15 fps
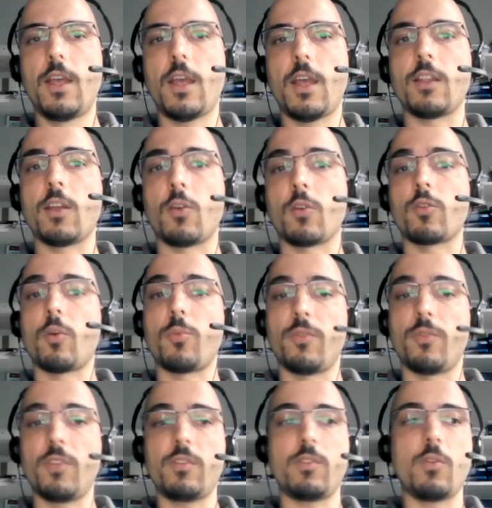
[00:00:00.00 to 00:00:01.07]
And then on top of
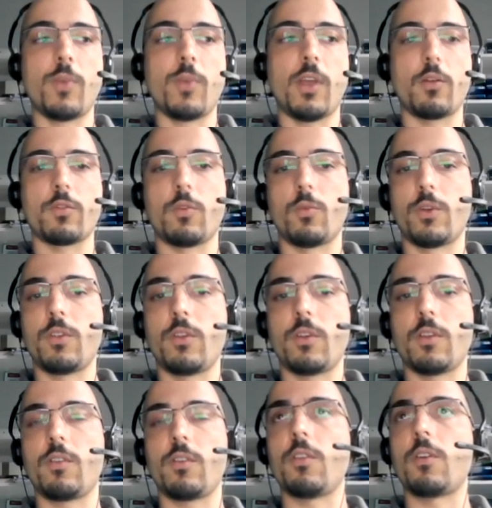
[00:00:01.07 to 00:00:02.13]
this, you may also want to
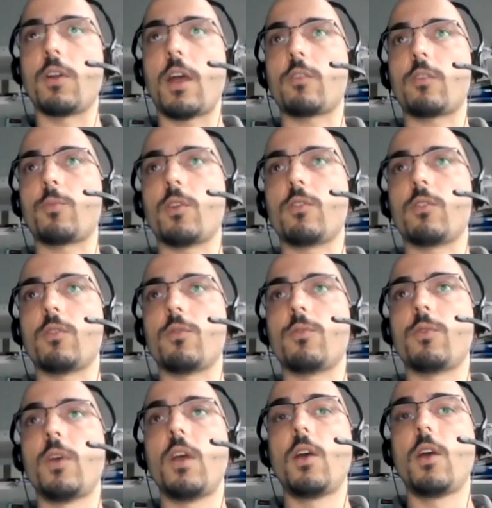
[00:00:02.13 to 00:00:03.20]
consider aspects of
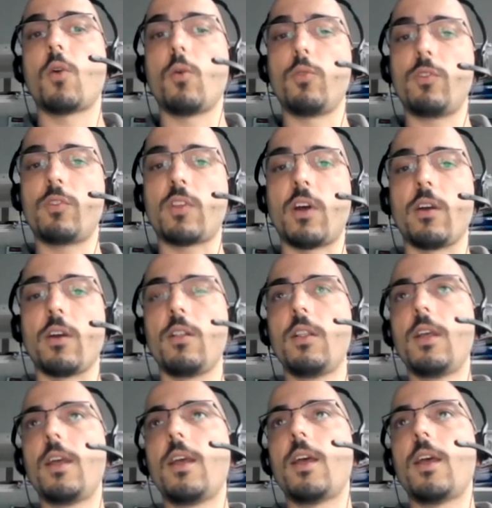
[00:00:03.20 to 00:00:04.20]
code style,